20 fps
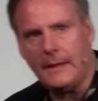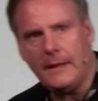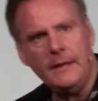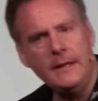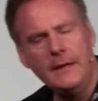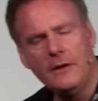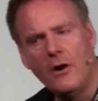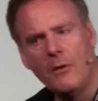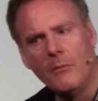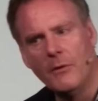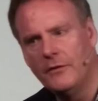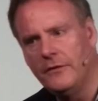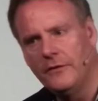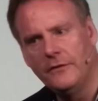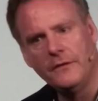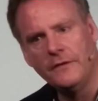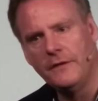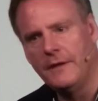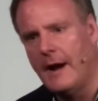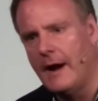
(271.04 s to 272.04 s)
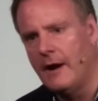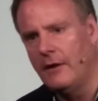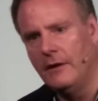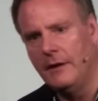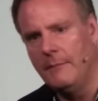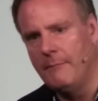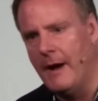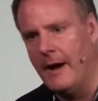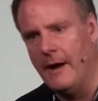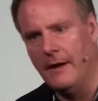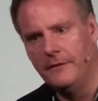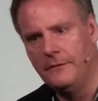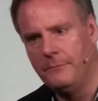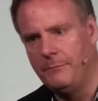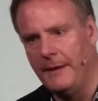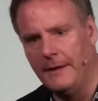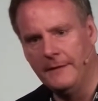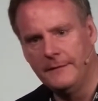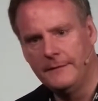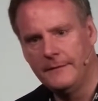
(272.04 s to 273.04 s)
E-commerce is entirely MAS
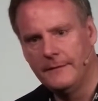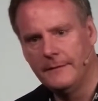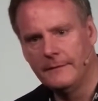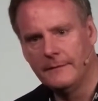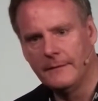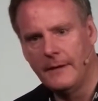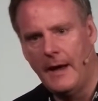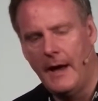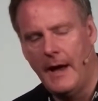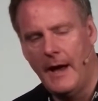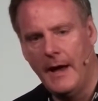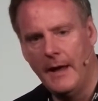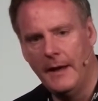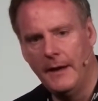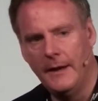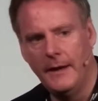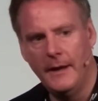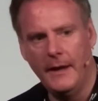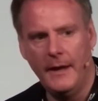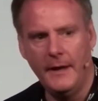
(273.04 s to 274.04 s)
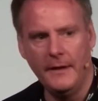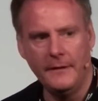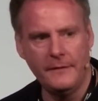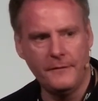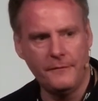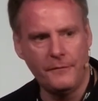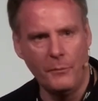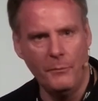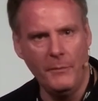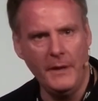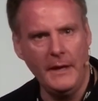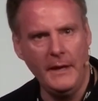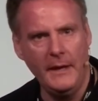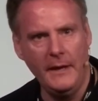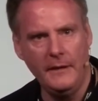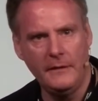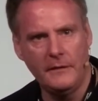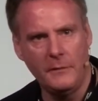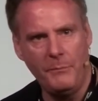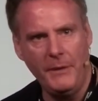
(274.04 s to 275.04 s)
based, and it's for
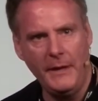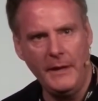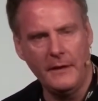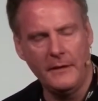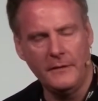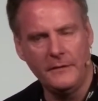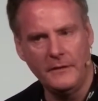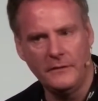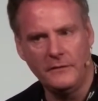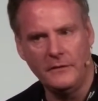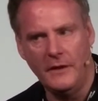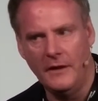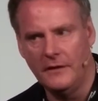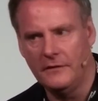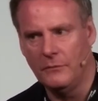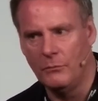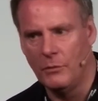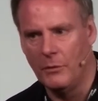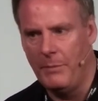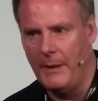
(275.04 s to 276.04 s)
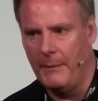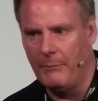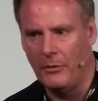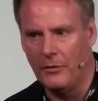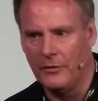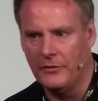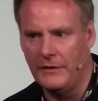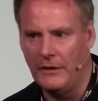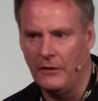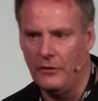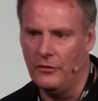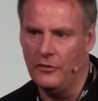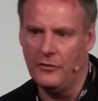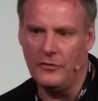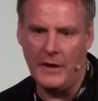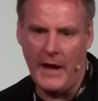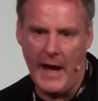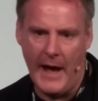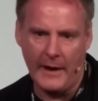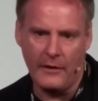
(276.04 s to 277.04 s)
me to be in a situation where people are still
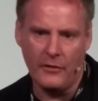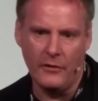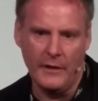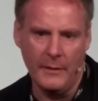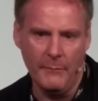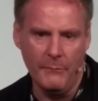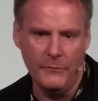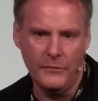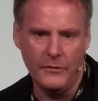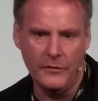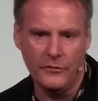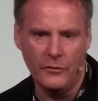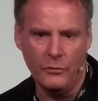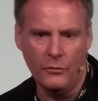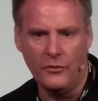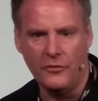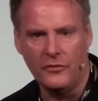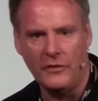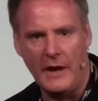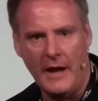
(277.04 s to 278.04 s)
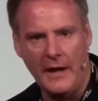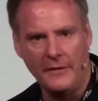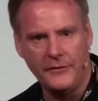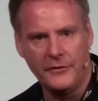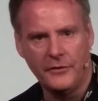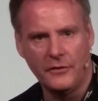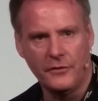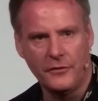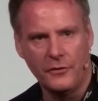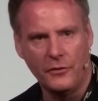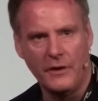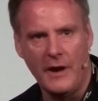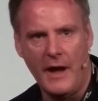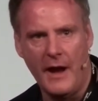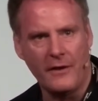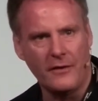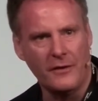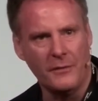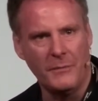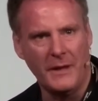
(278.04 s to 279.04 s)
using acronyms as though there's an answer through an
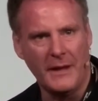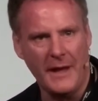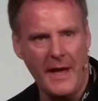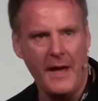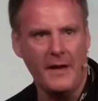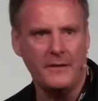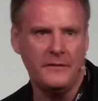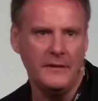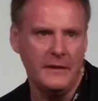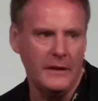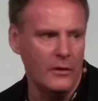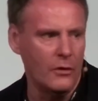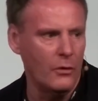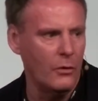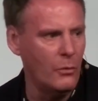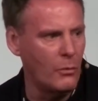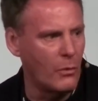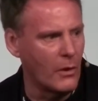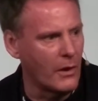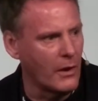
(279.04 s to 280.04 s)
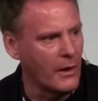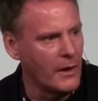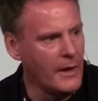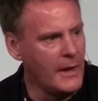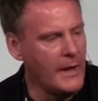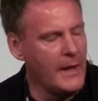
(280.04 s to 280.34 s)
acronym like SEO or